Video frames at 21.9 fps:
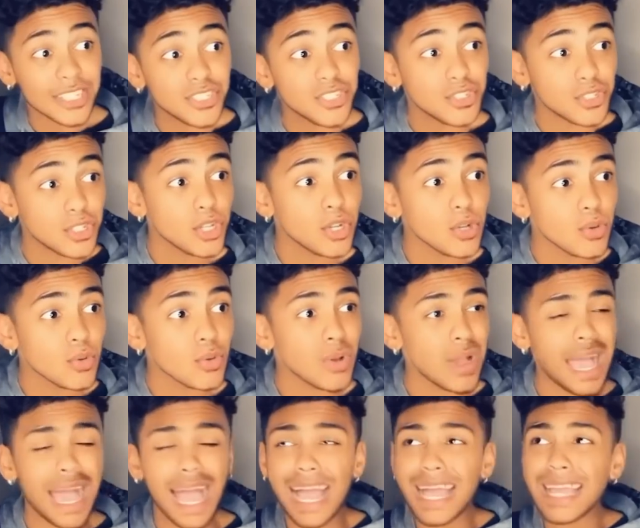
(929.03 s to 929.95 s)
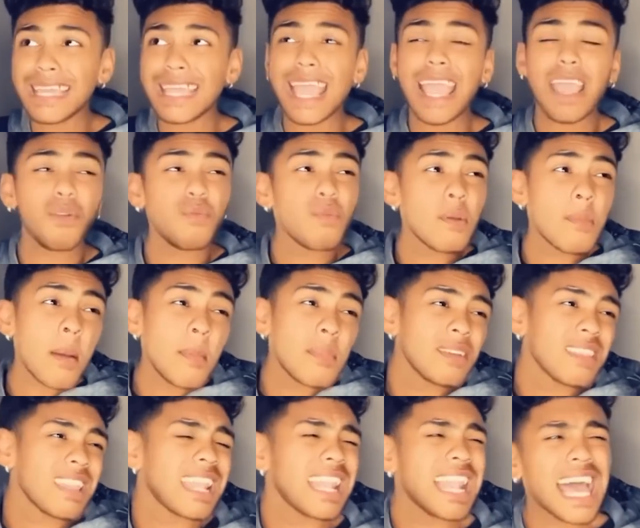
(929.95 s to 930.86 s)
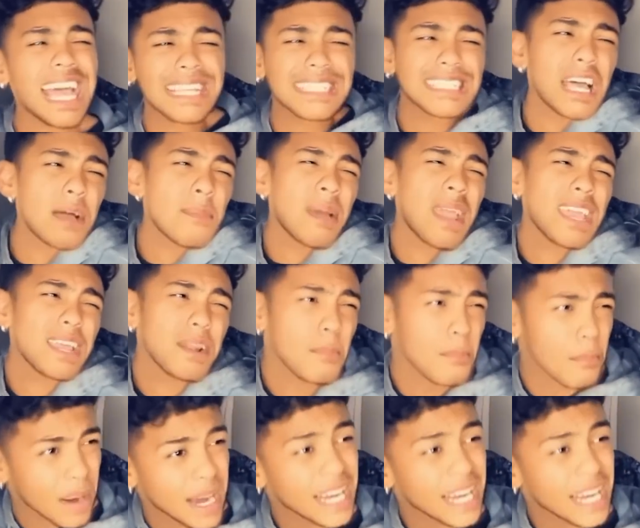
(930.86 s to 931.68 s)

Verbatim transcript: It's true. I can't remember the last time I ate a